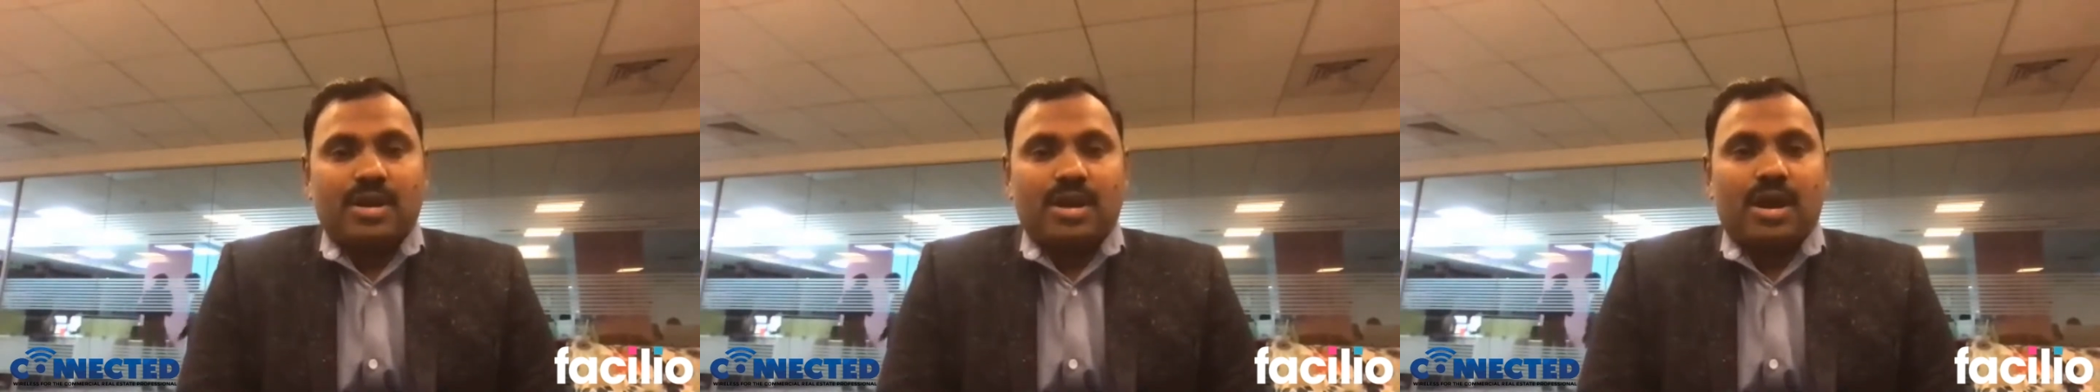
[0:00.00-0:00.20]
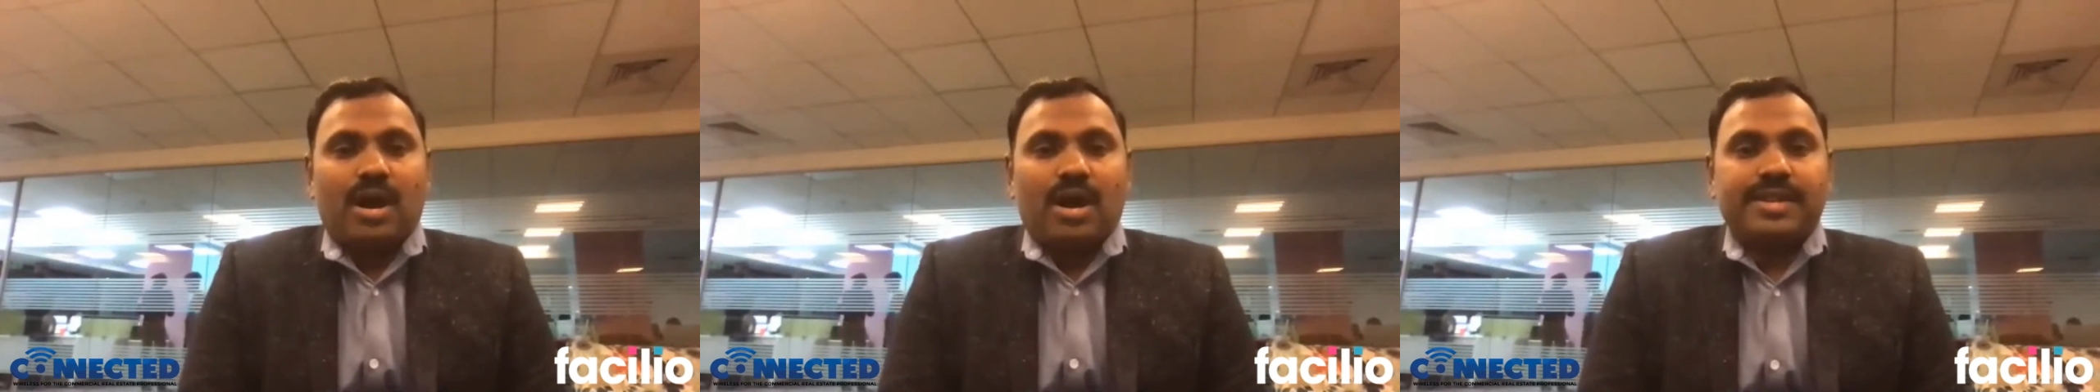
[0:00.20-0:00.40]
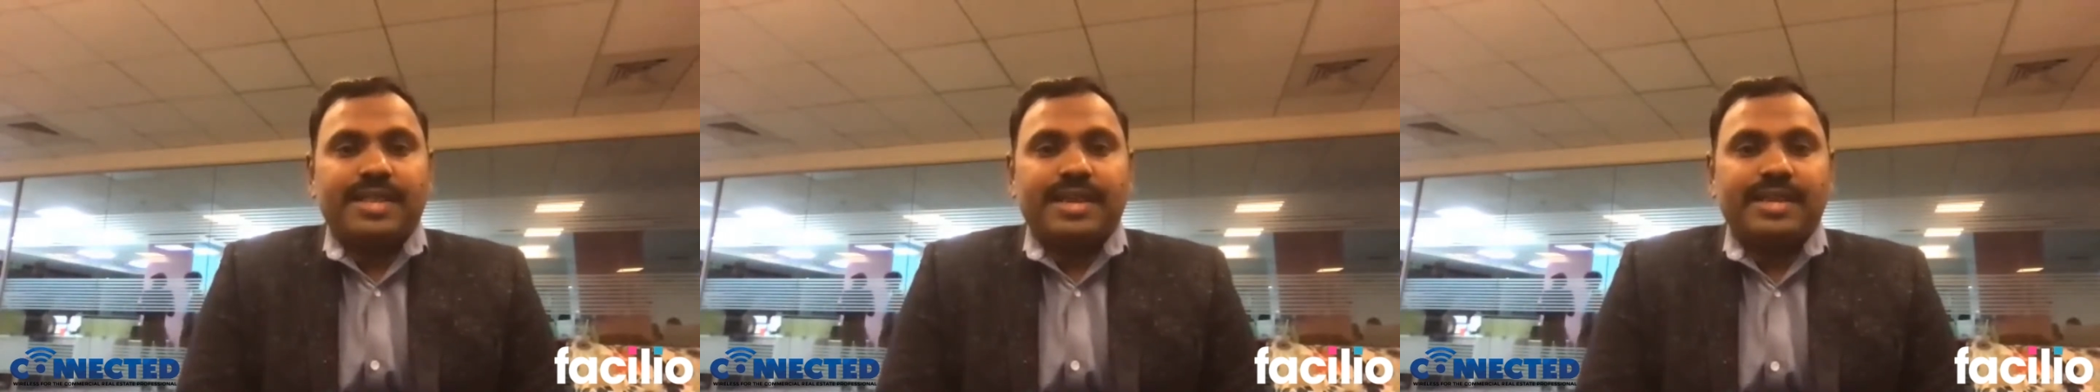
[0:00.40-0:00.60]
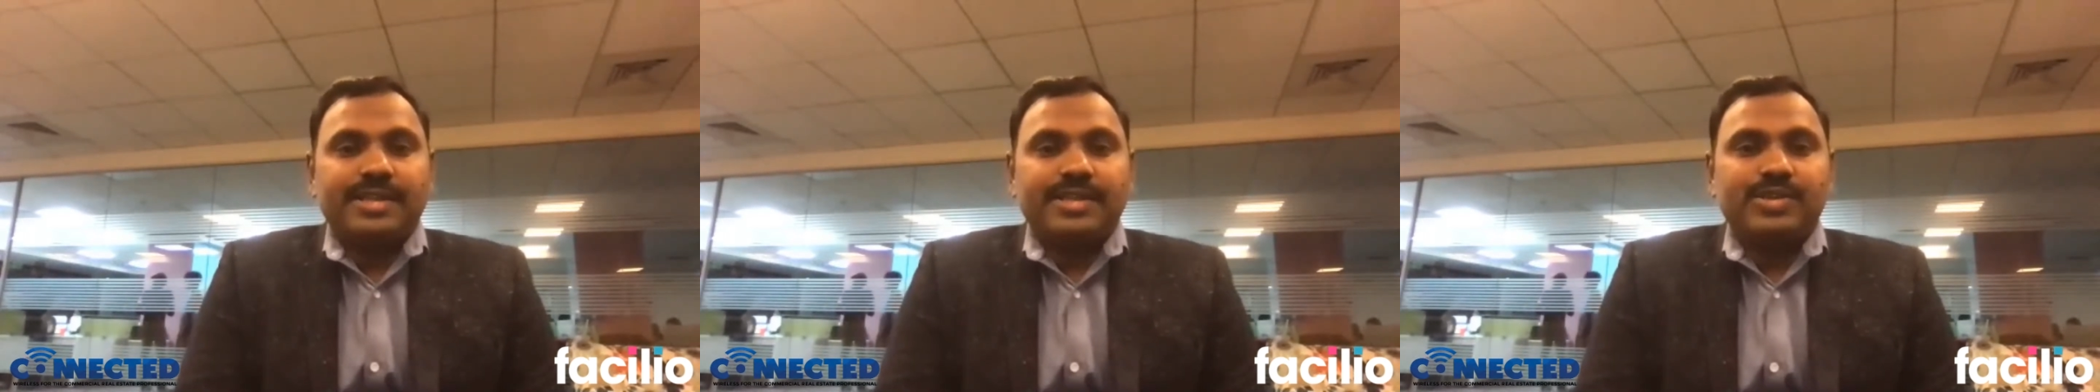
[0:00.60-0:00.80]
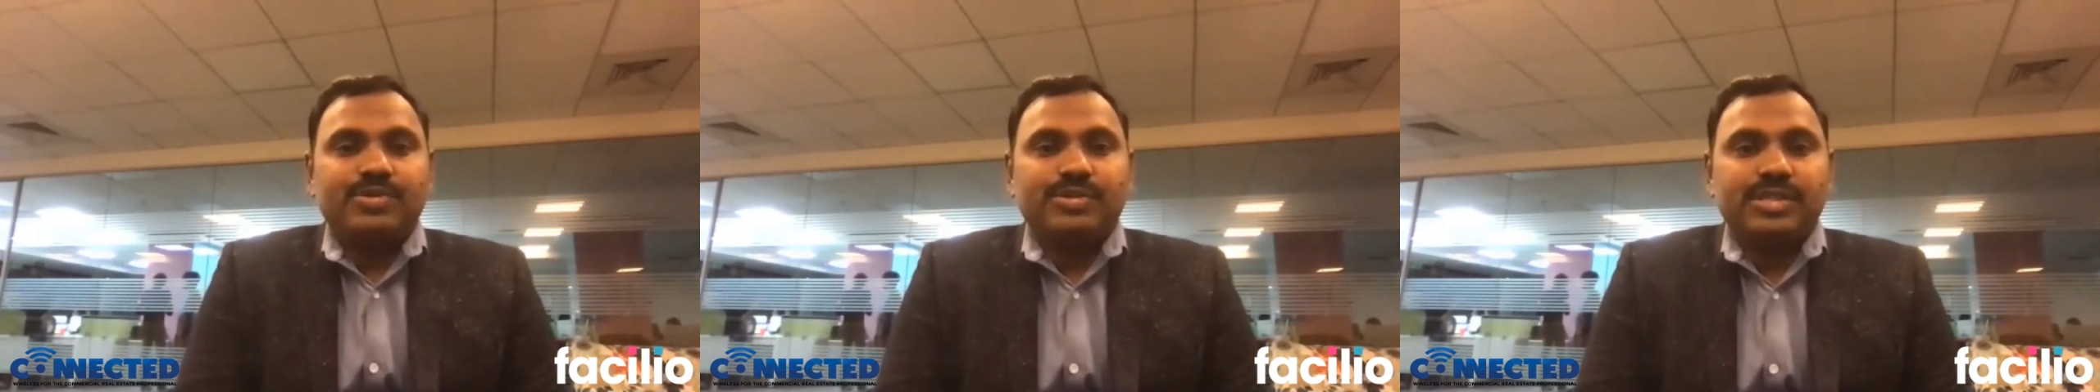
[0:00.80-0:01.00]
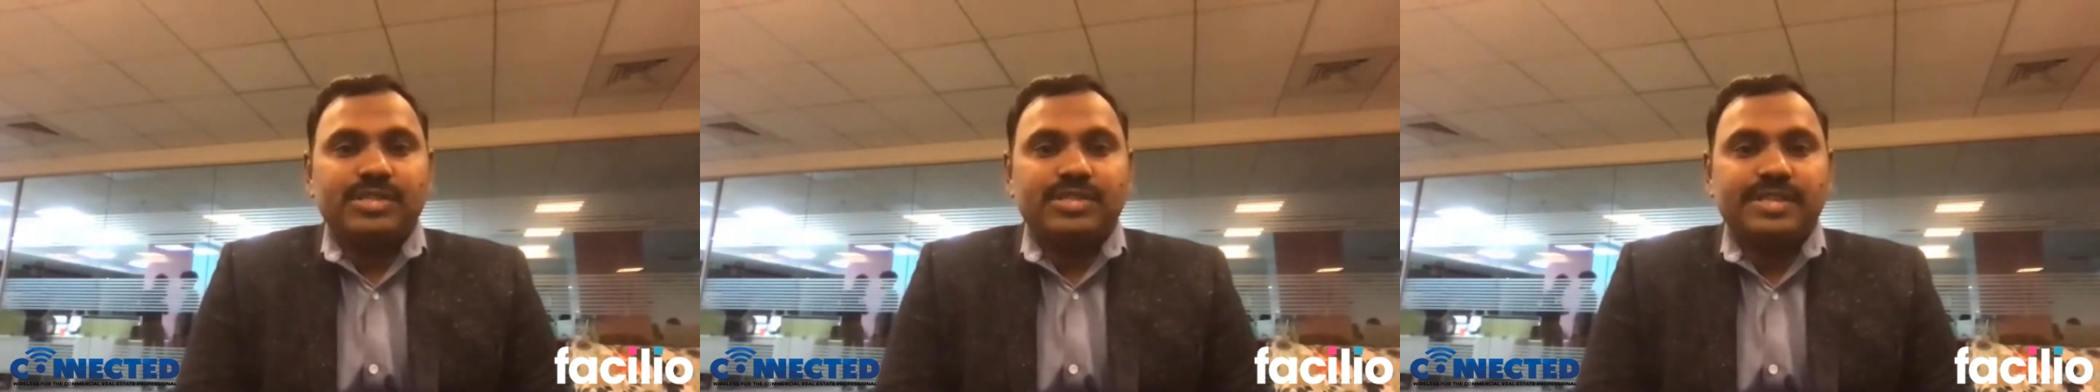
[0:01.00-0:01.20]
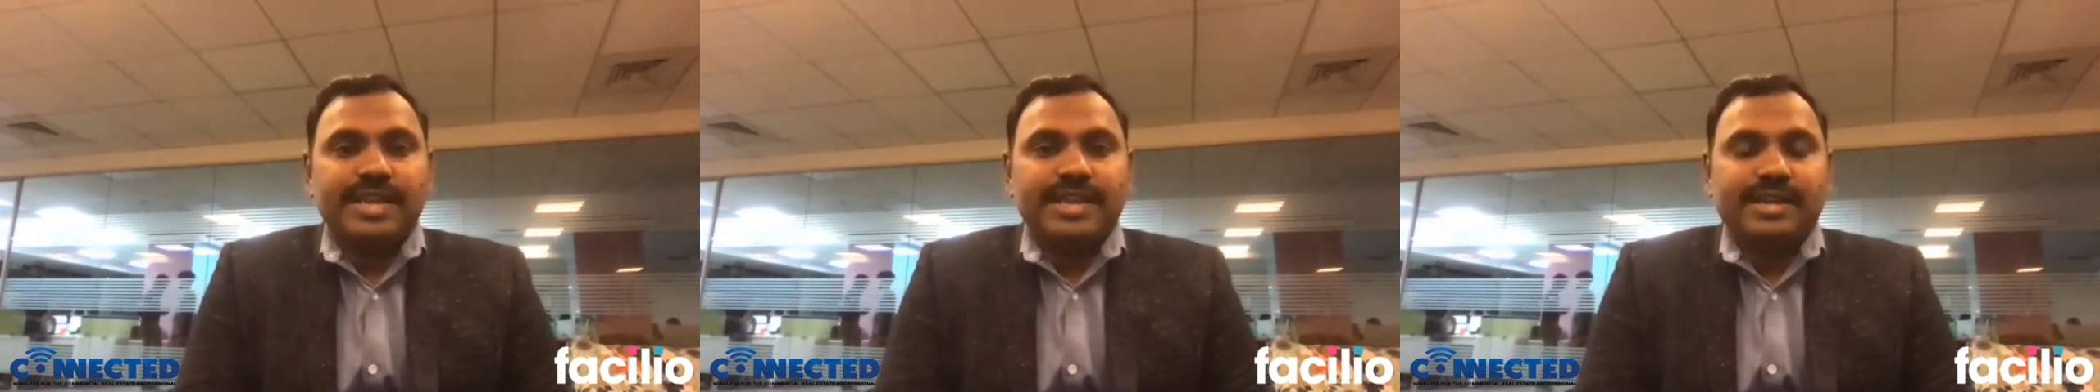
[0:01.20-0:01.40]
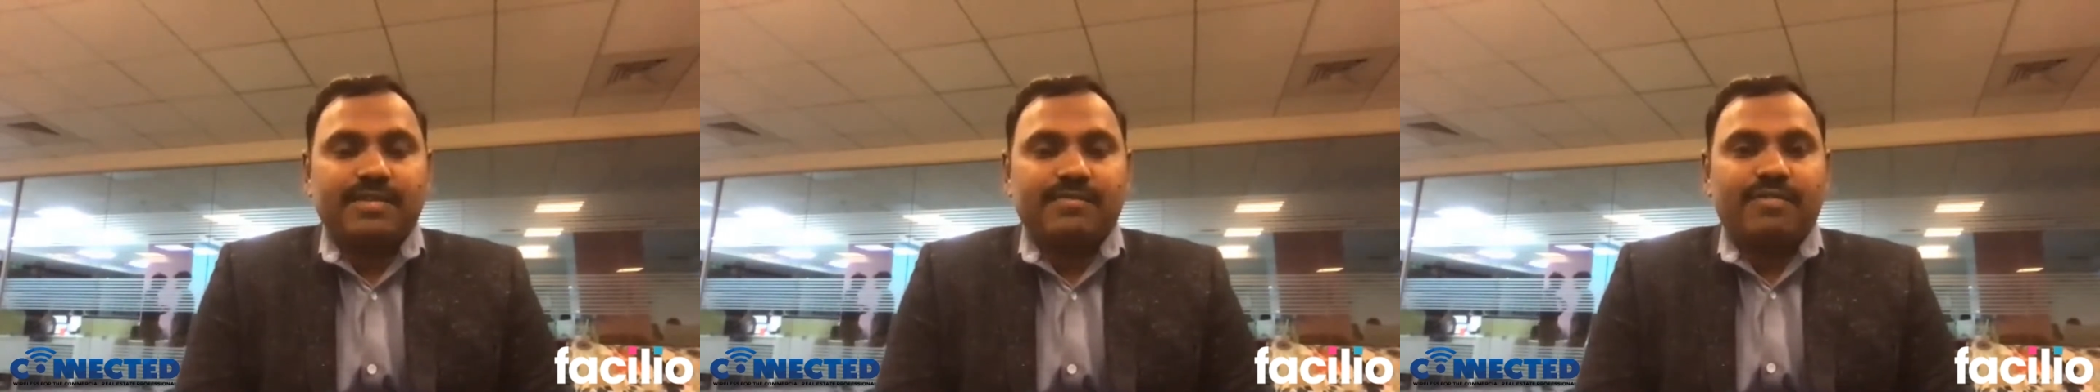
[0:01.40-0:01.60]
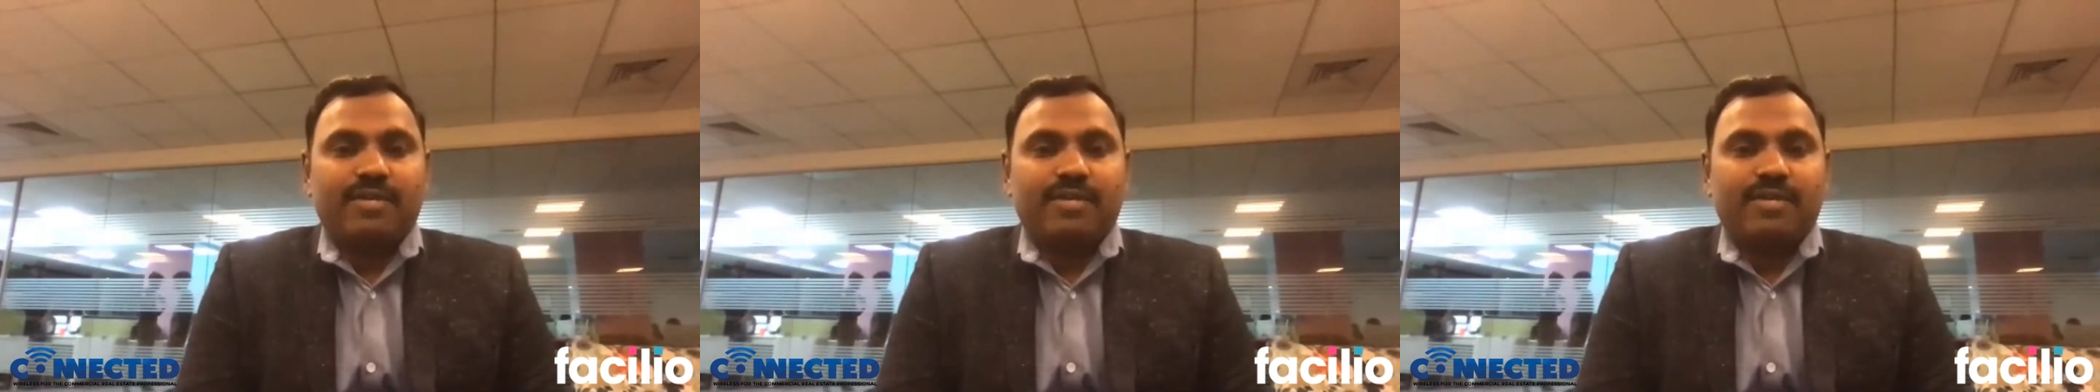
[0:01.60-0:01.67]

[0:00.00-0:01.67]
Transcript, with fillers: or they can use this data